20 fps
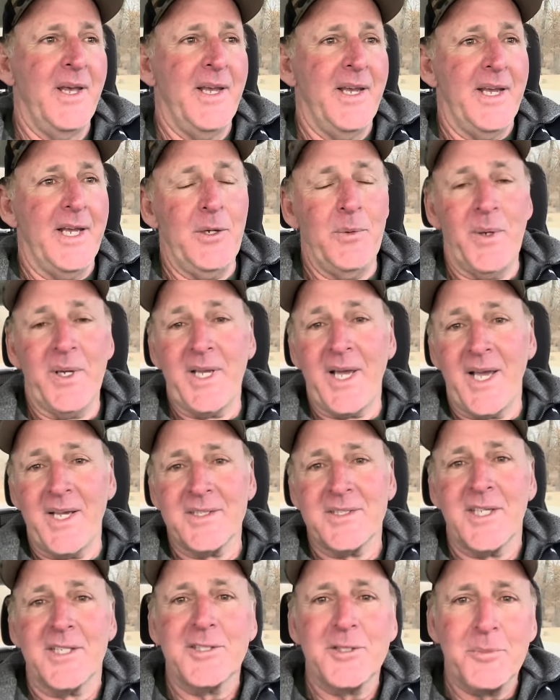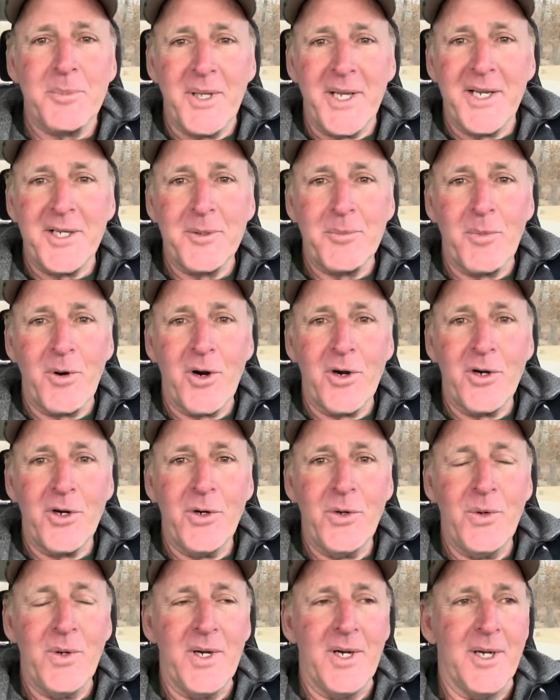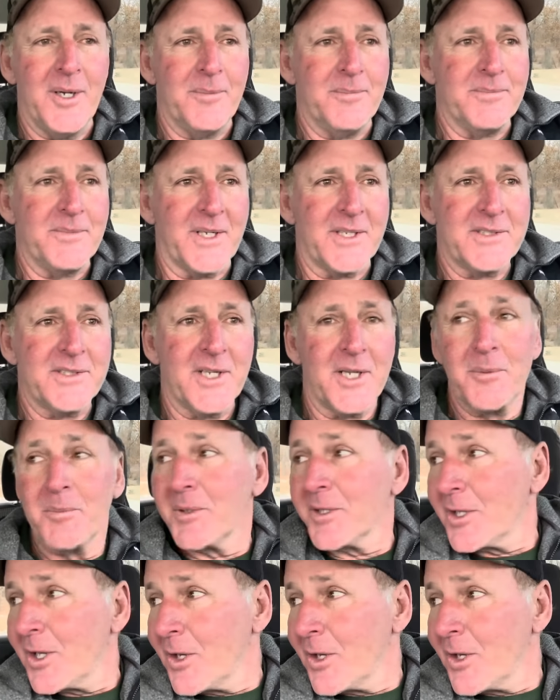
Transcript: anyway, guys, that's the plan tomorrow. Like I said, I'm going to